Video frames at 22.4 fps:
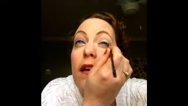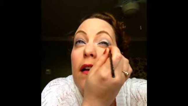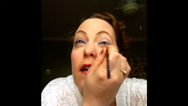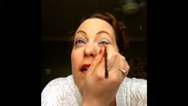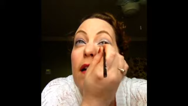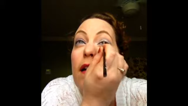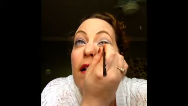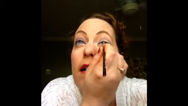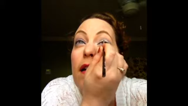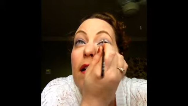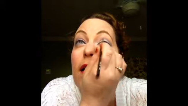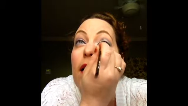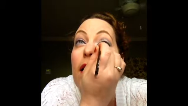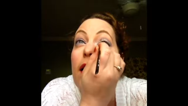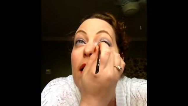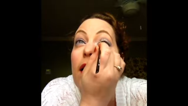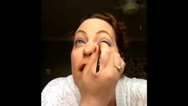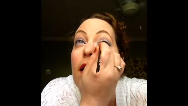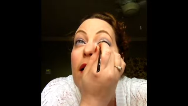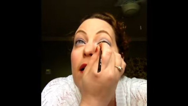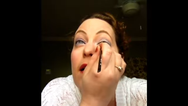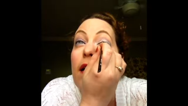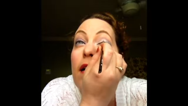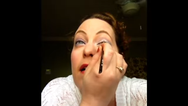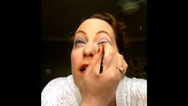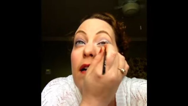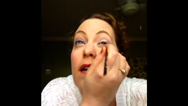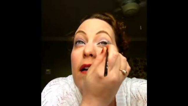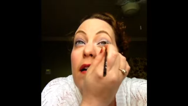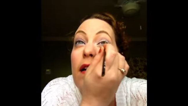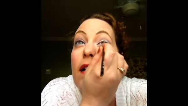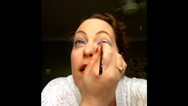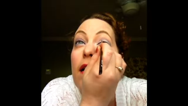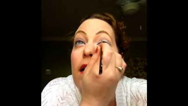
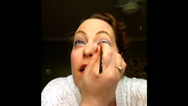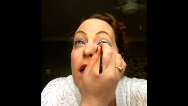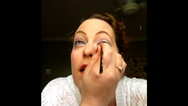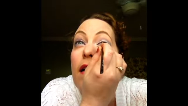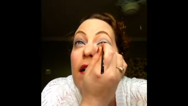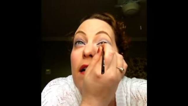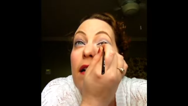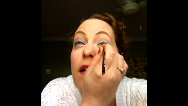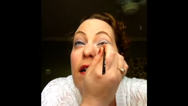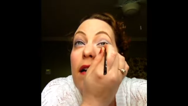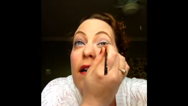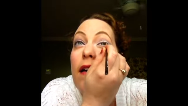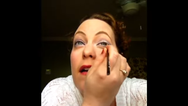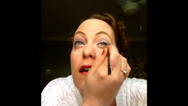Nothing is said.